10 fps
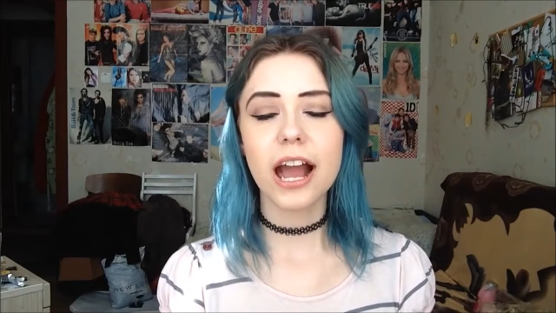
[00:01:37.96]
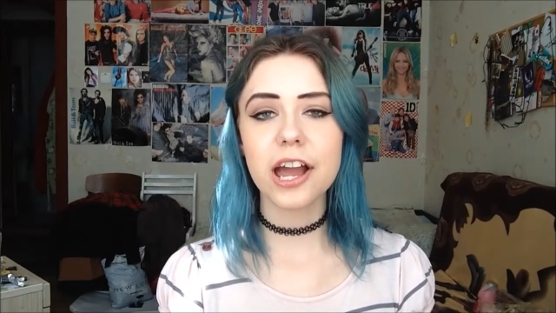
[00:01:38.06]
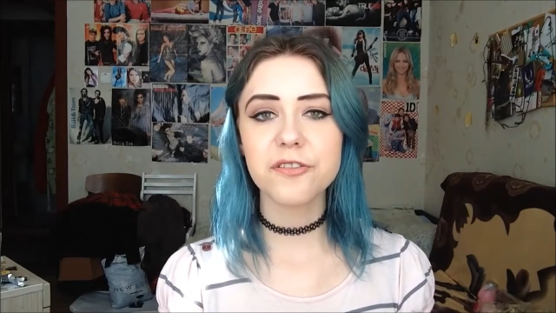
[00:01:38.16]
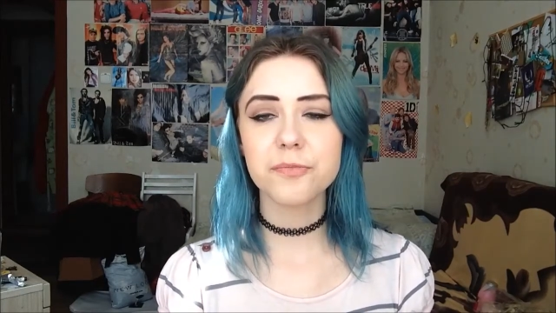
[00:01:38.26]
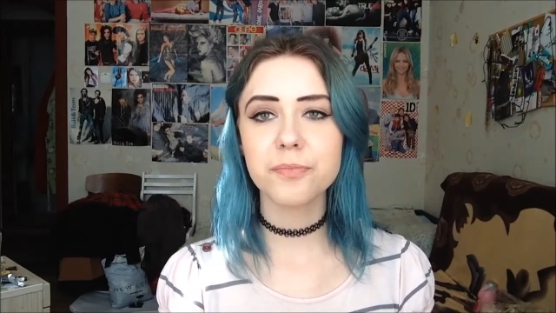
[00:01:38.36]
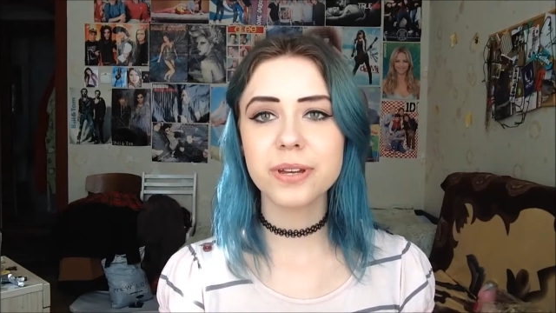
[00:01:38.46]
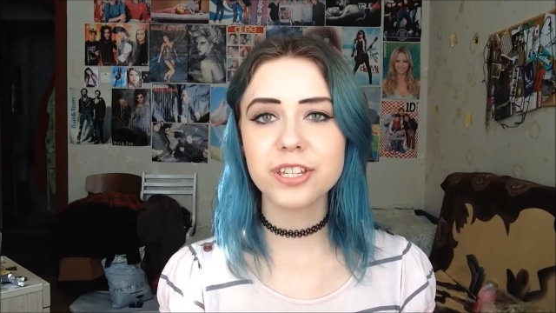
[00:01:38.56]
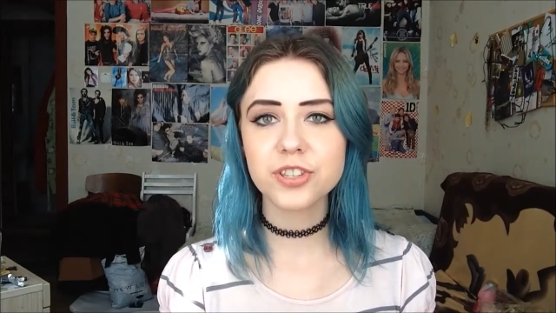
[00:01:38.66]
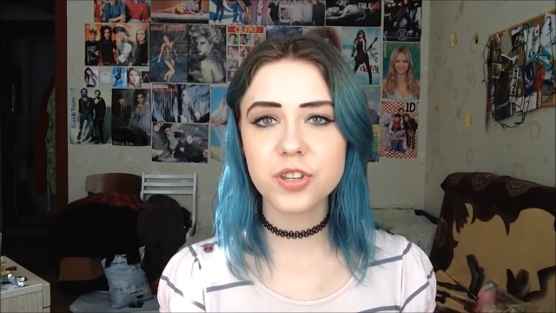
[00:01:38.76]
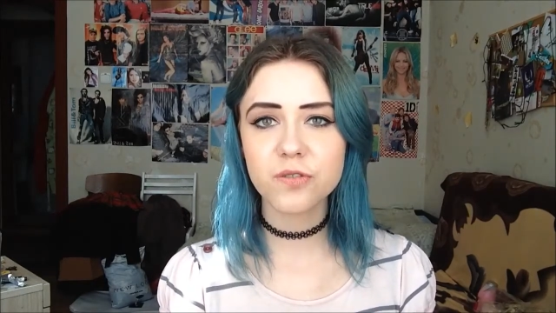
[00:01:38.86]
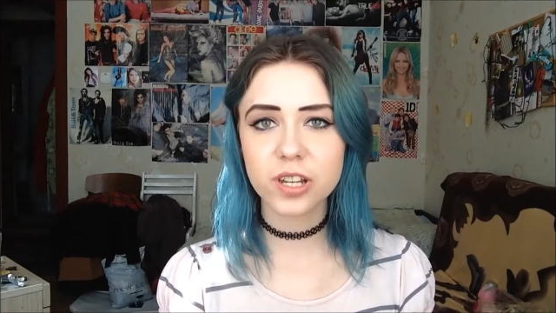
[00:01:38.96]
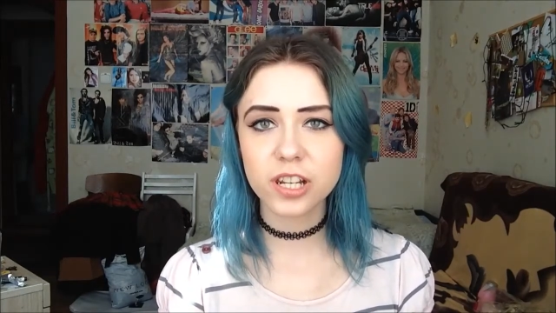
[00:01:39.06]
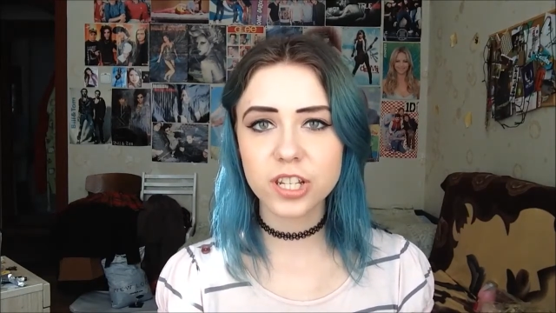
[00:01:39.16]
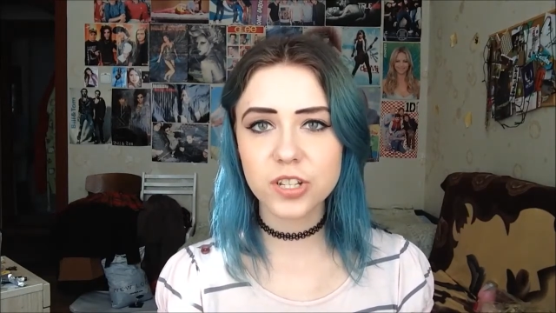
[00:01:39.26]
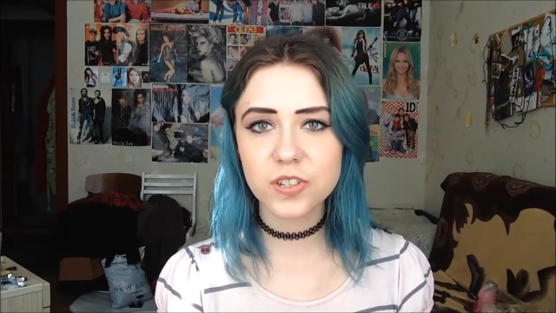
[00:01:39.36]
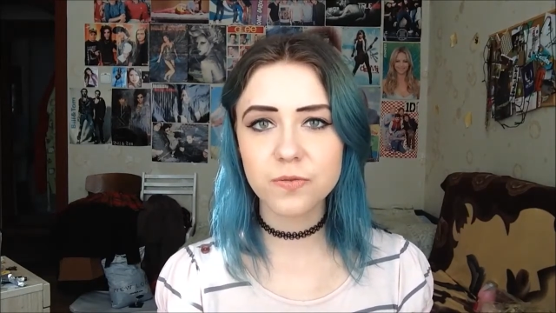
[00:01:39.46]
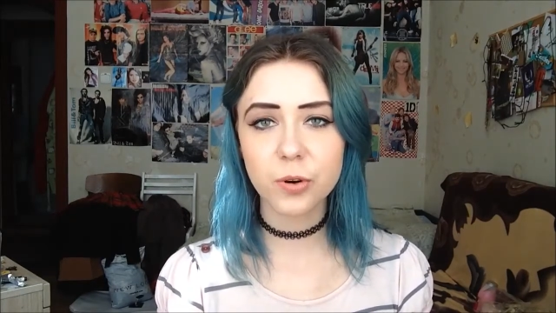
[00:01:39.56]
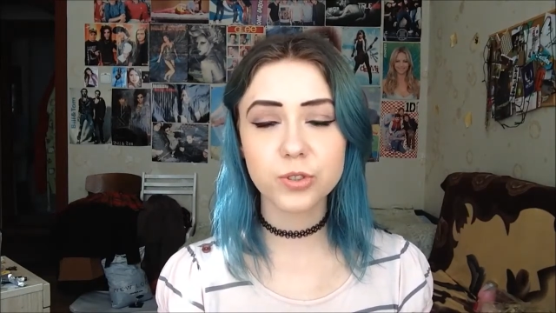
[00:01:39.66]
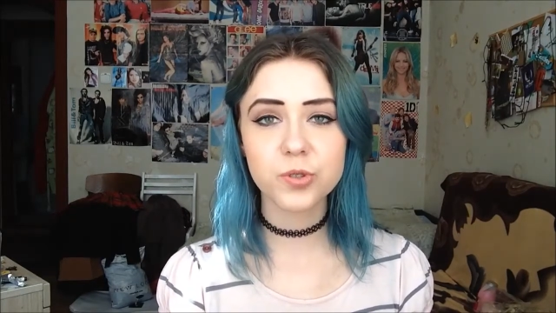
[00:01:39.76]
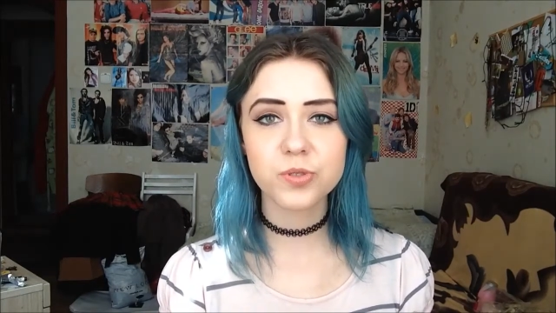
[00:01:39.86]
I've been to Vilnius
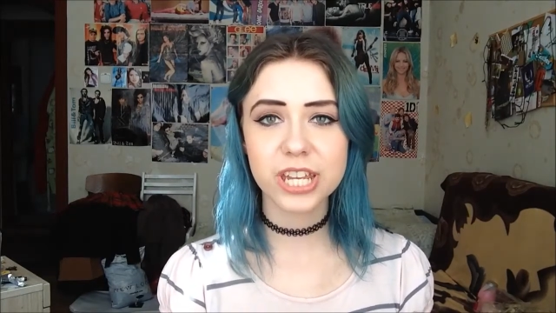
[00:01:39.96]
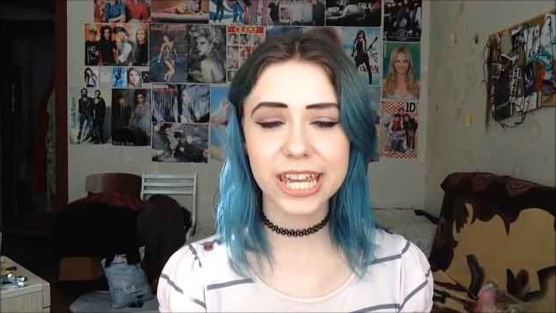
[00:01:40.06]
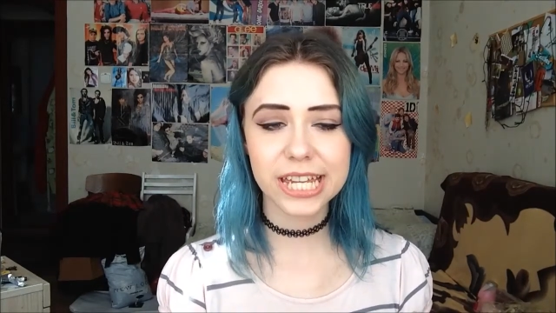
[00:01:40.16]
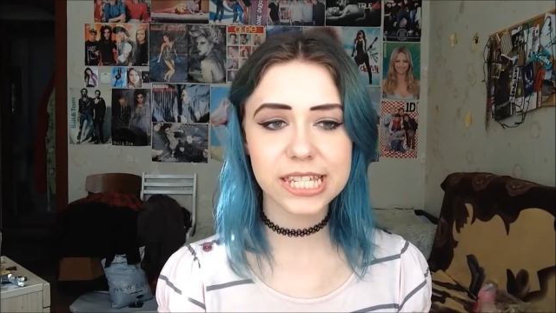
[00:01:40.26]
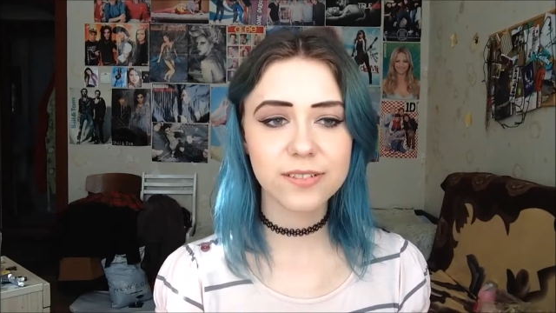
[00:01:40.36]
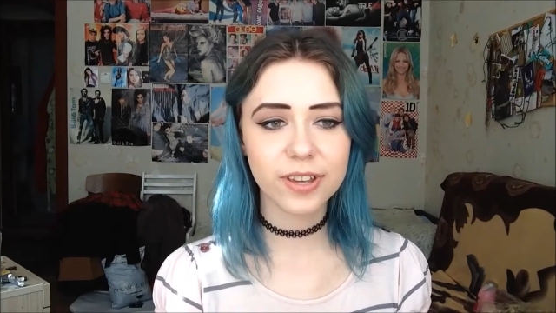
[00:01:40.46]
for 2 days.